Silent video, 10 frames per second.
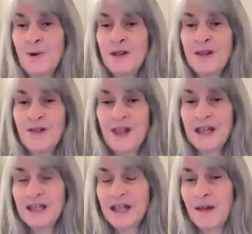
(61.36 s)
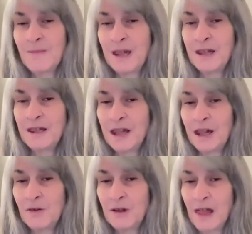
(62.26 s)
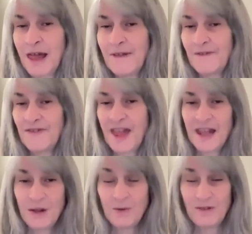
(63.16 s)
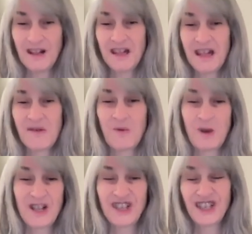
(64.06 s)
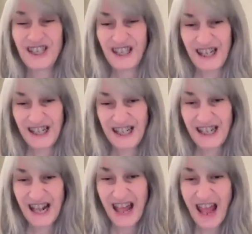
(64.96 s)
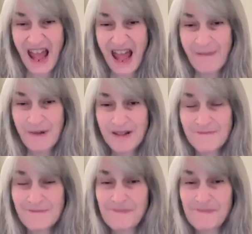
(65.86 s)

when the things come into your life that you really wish didn't happen,